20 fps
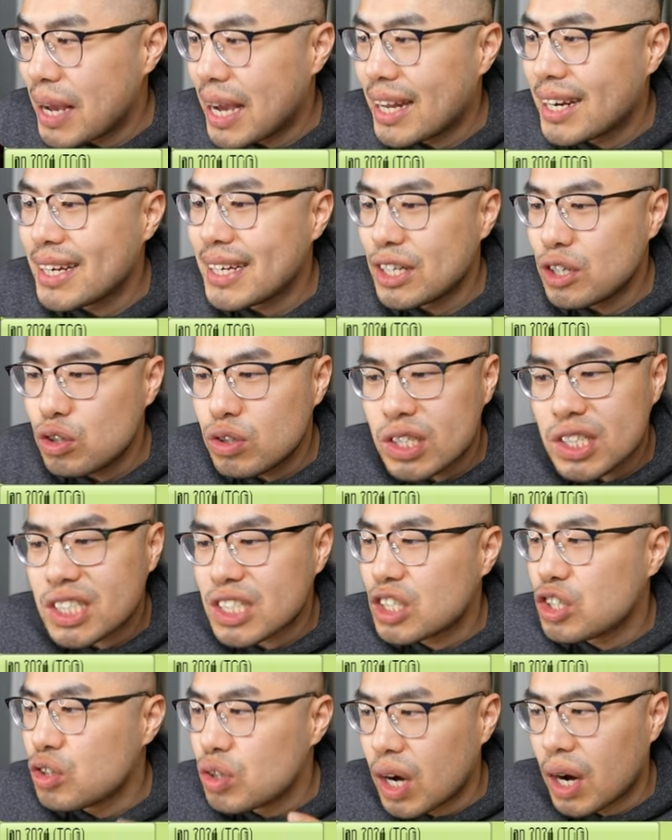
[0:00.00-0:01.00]
and you
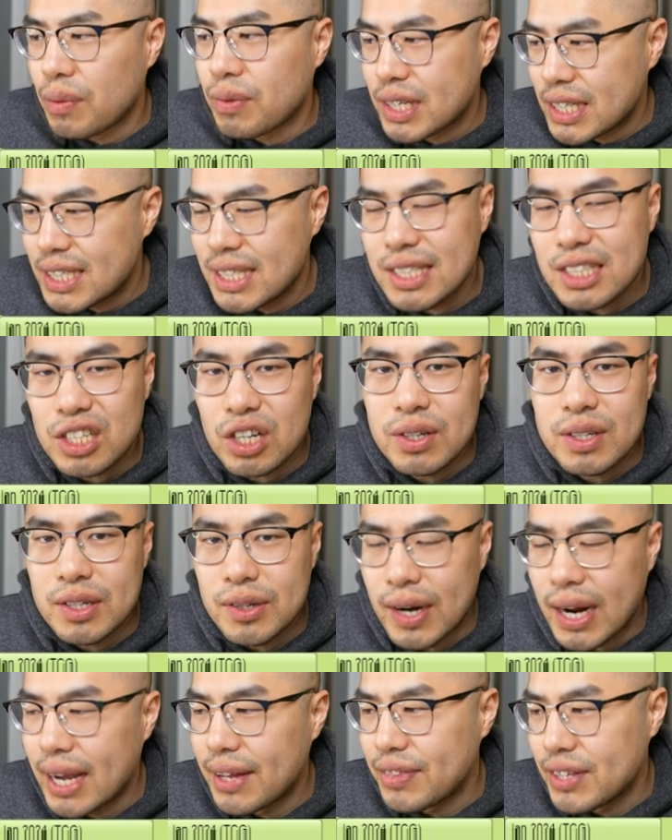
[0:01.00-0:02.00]
just do not want to see this card in your
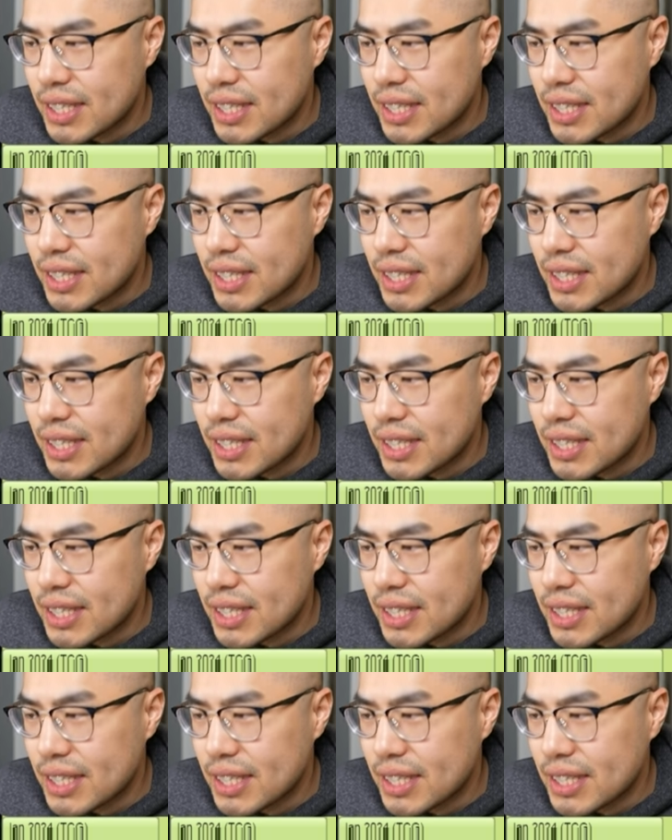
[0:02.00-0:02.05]
hand.